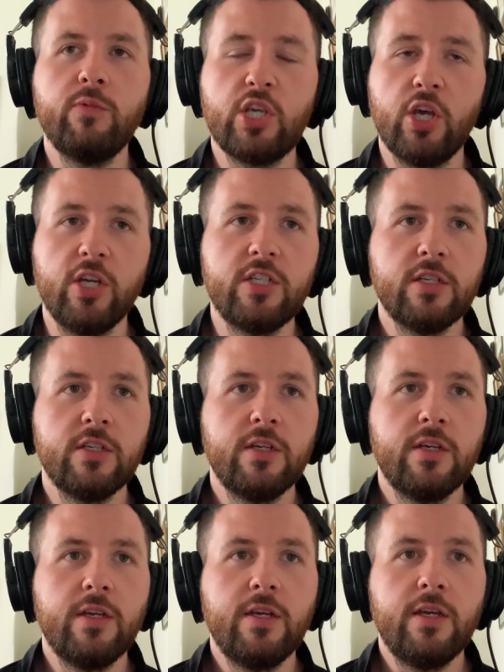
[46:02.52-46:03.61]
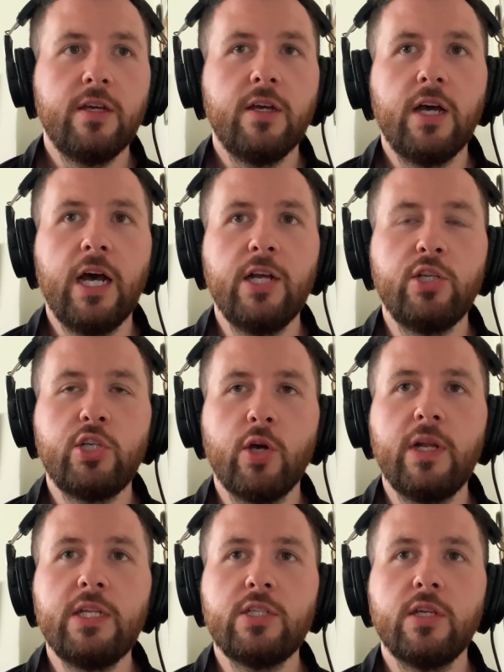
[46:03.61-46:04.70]
he was good. Uh,
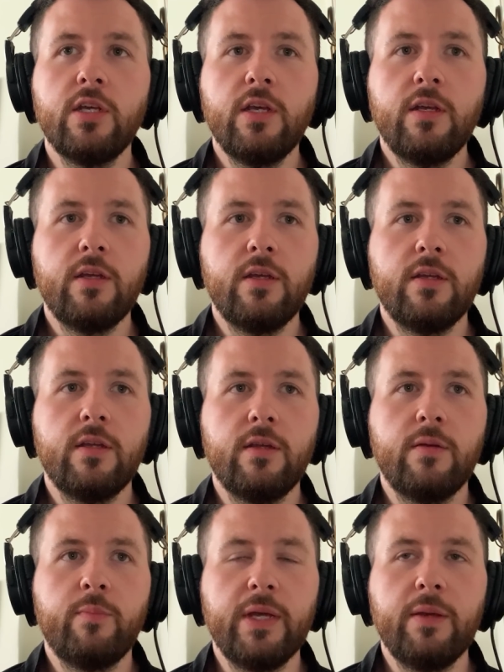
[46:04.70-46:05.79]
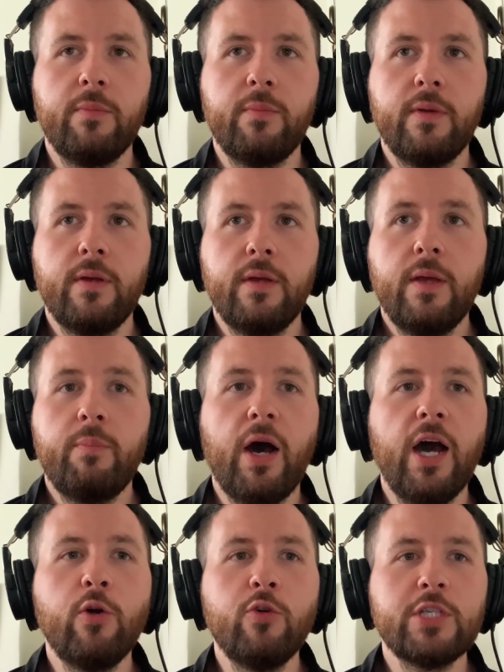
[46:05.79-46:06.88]
Joelinton. Joe, Joe Linton, 40 but, mil. But
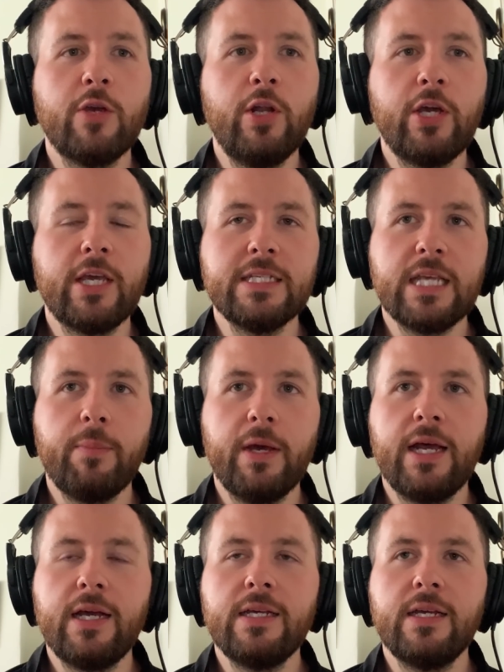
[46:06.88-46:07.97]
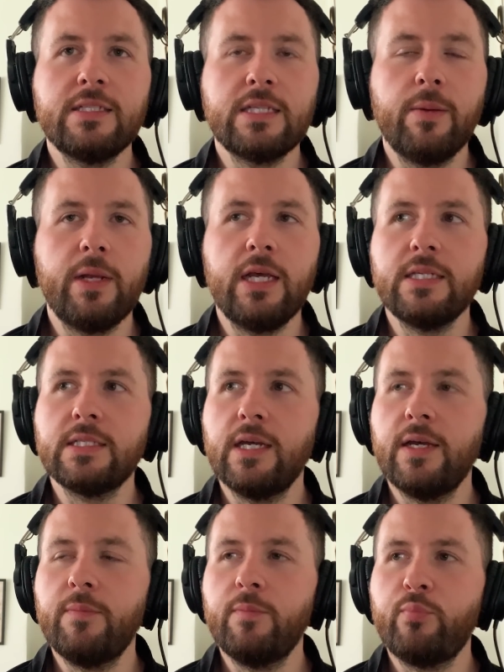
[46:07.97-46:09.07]
I also Fuck. look at Seb, Haller, Seb Haller's
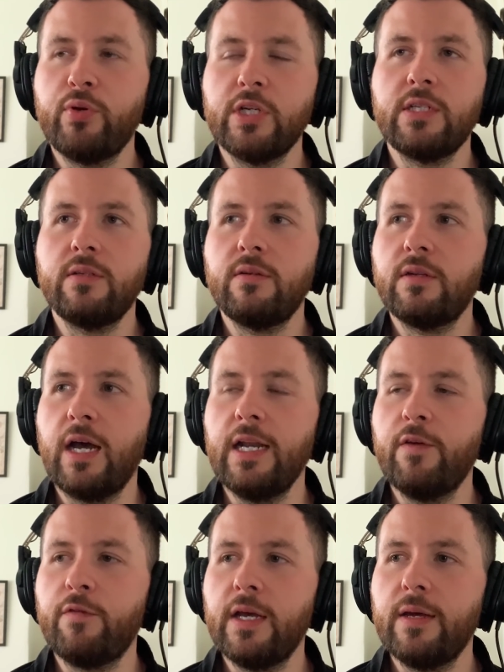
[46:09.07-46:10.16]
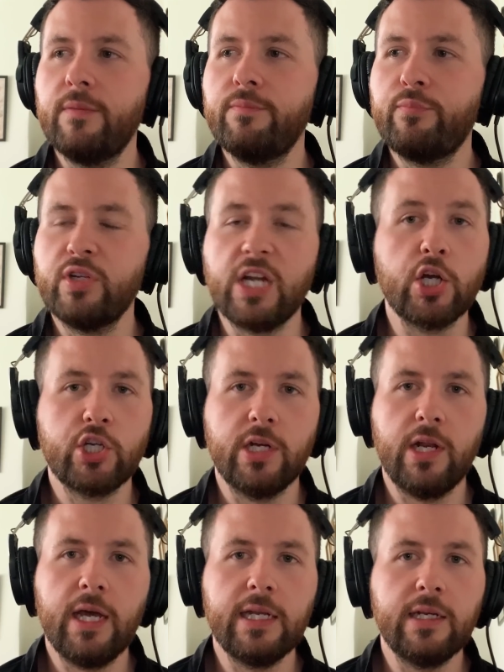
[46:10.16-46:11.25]
um, pro, kind of um,
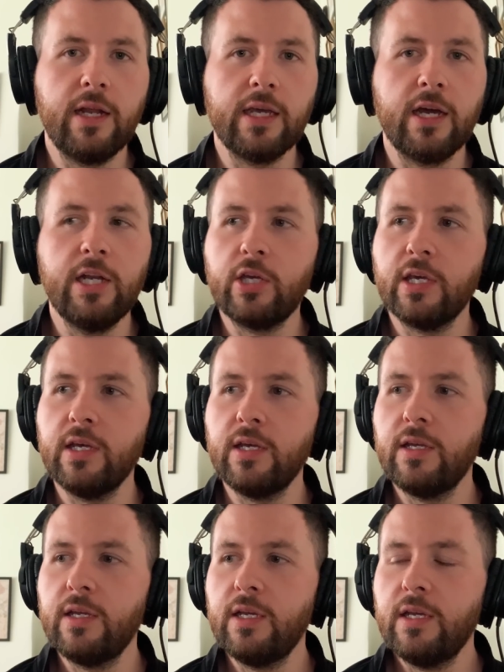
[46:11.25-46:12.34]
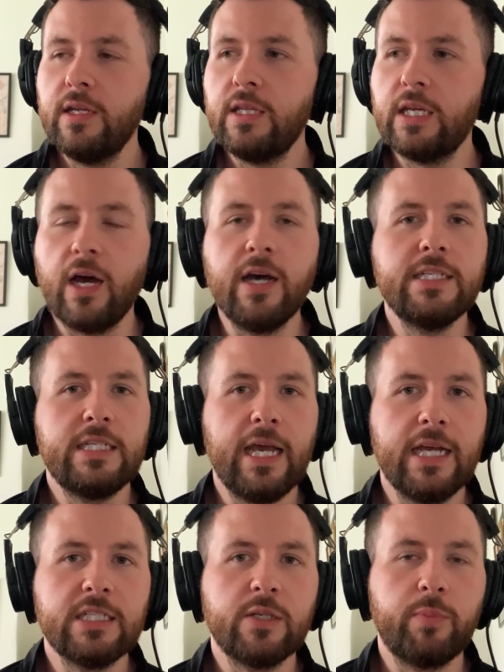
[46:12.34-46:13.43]
production line. Like, I look at the guys he
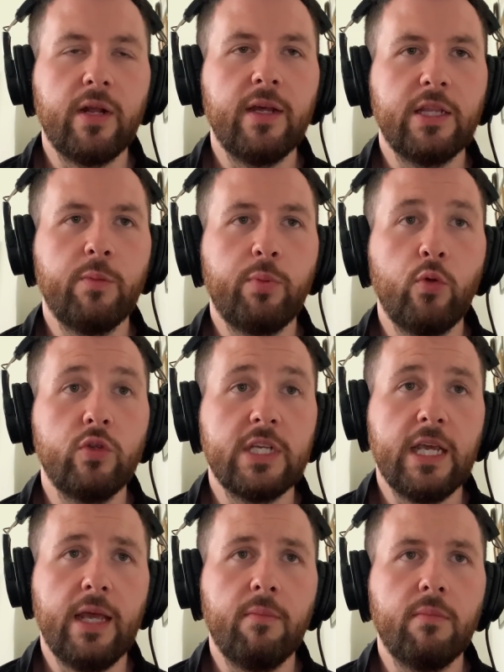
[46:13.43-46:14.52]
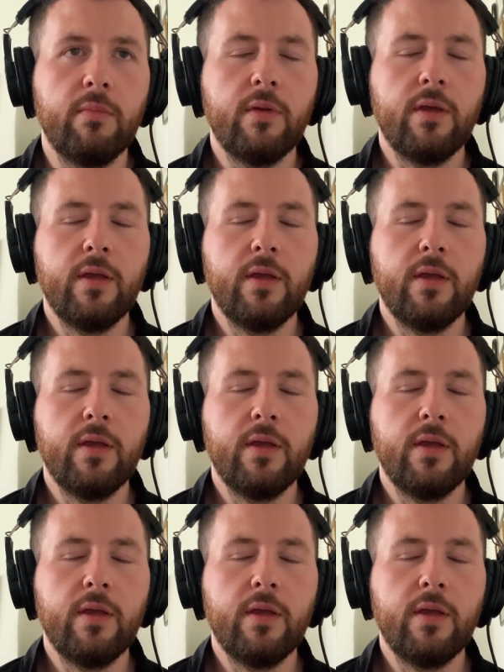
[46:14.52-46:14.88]
has supplying the ball to him